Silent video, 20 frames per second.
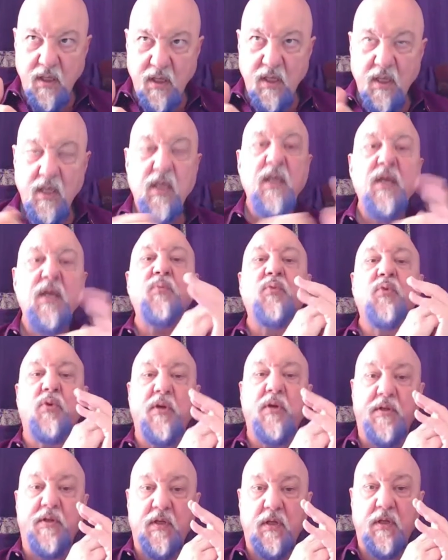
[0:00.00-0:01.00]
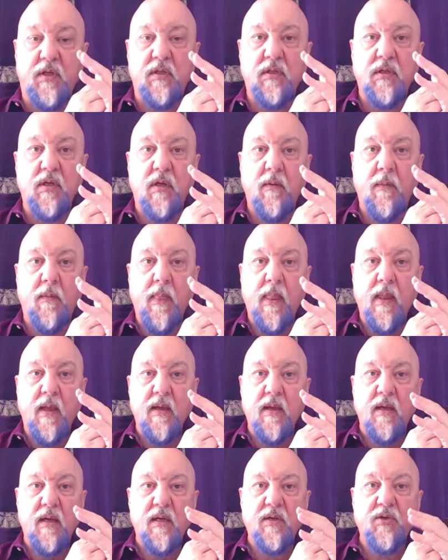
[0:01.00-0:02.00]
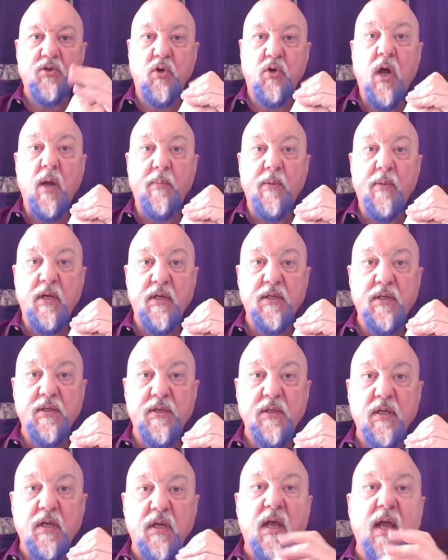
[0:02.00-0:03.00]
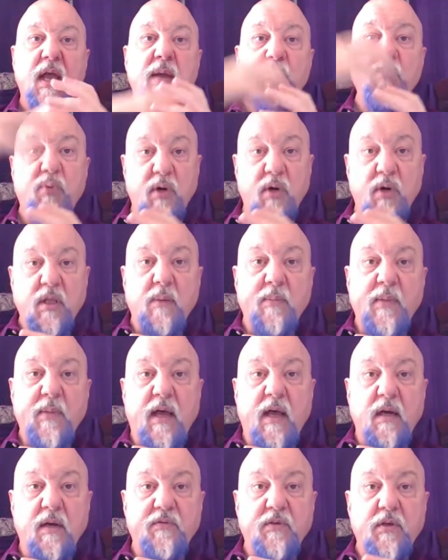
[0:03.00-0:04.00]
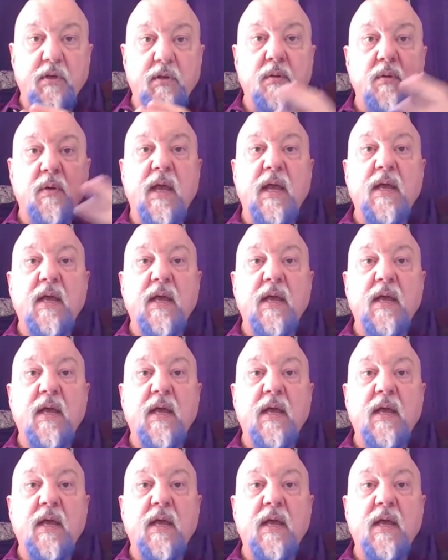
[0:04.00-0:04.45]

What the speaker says: imprinted traumas and bring them out of you and